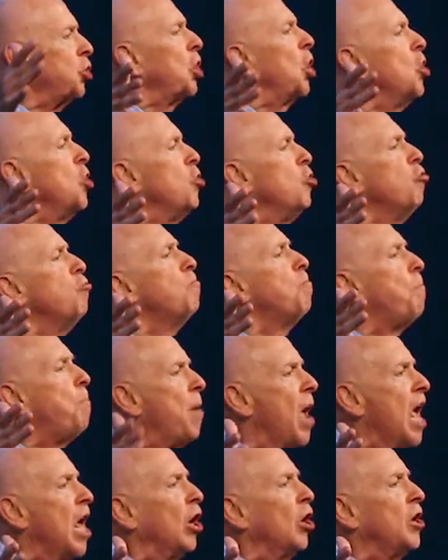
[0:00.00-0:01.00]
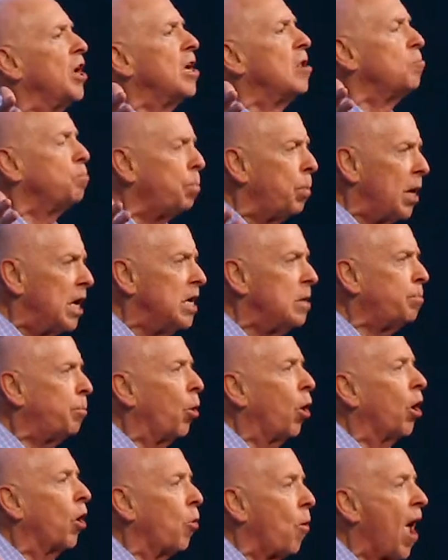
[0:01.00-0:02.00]
Two billion
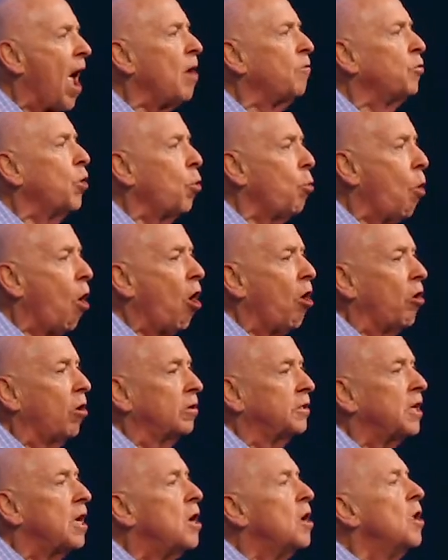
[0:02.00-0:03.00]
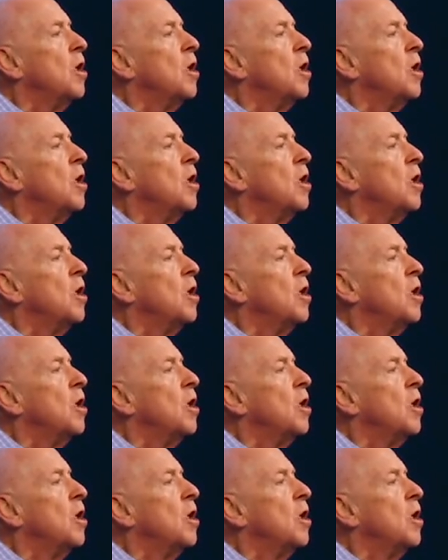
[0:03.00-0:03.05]
people around the world